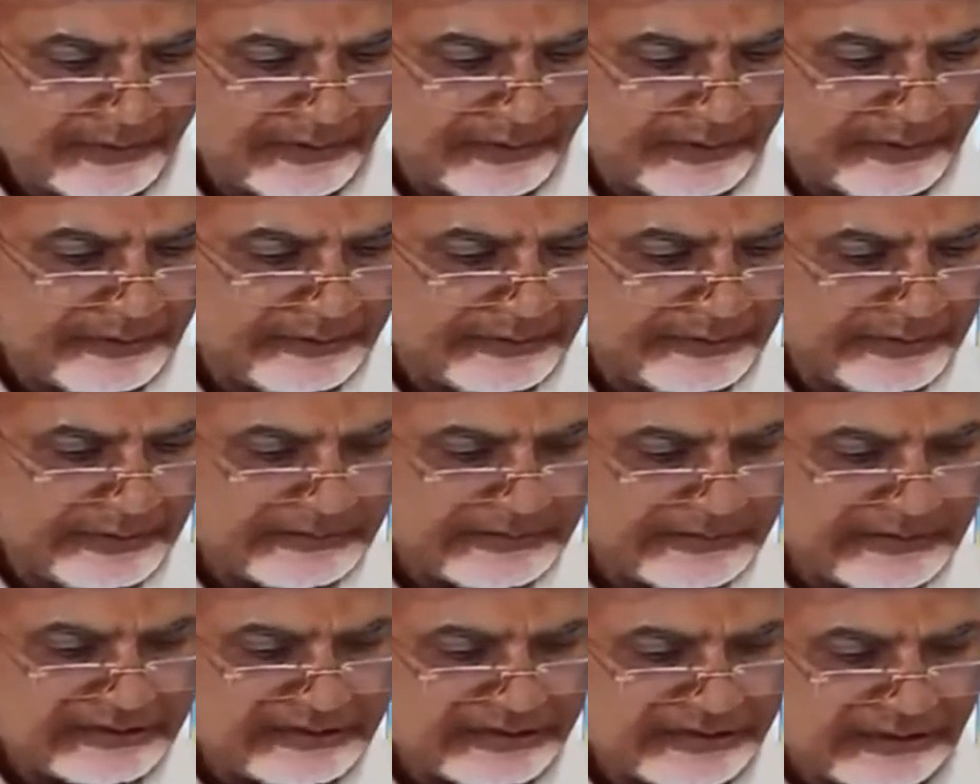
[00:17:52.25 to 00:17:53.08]
It
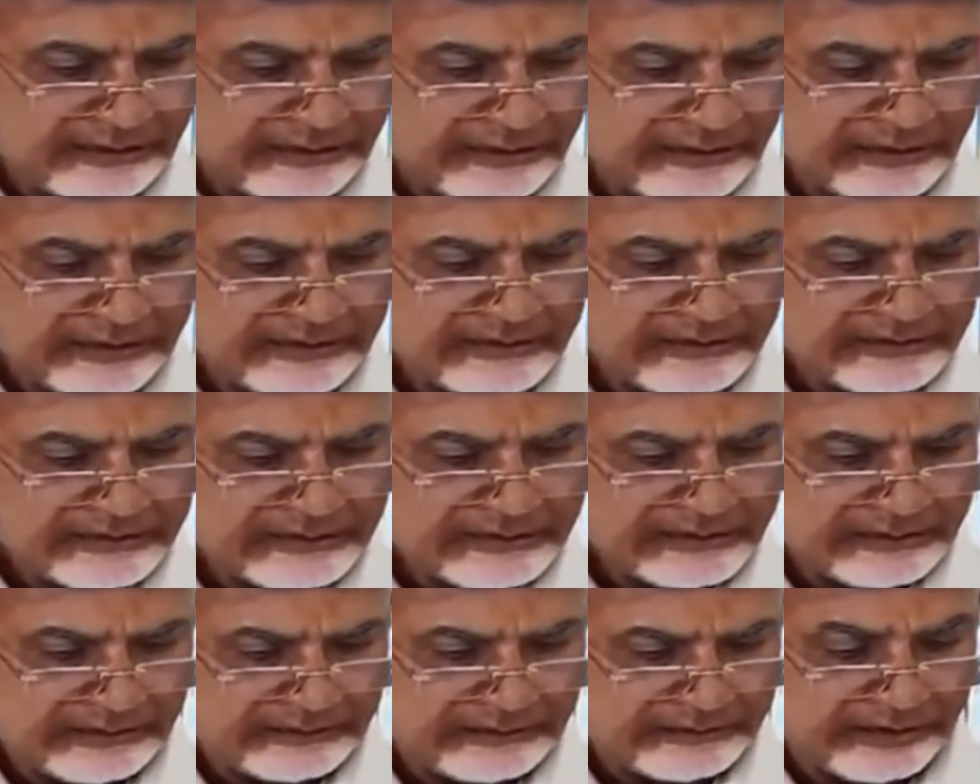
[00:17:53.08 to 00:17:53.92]
has a
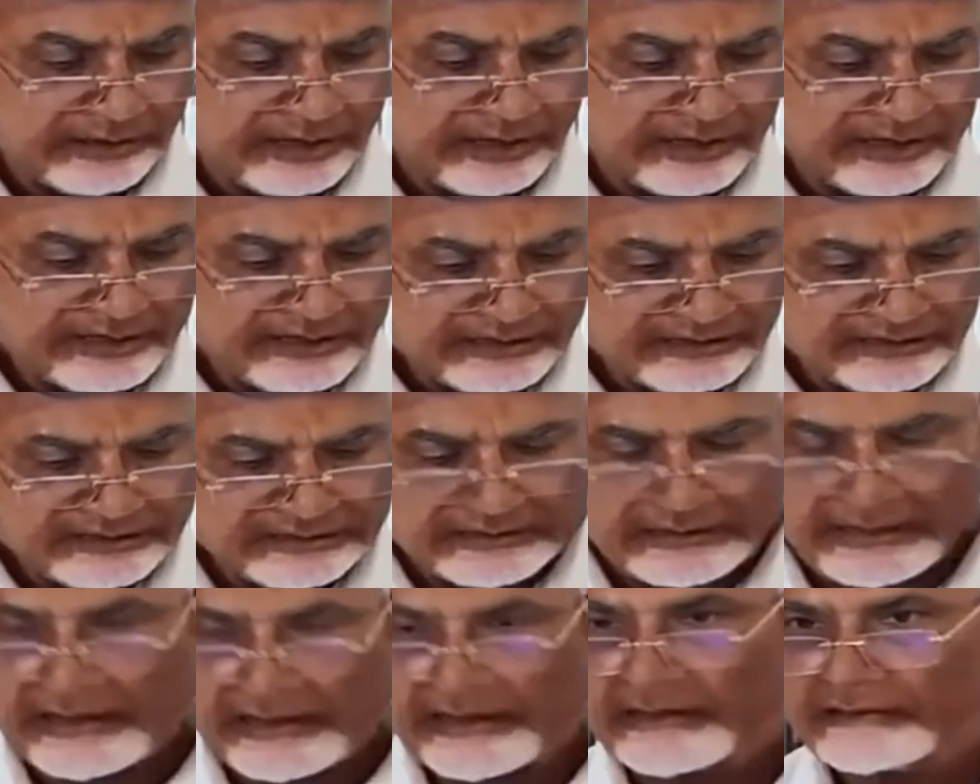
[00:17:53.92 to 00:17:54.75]
challenge, challenging
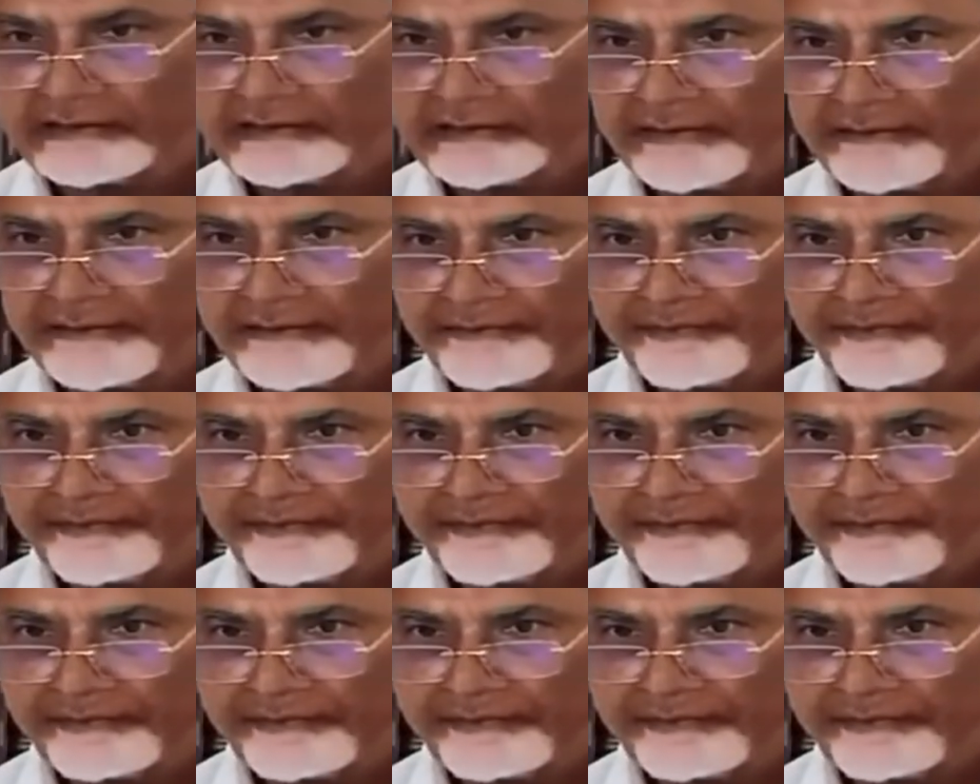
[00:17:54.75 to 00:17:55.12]
size,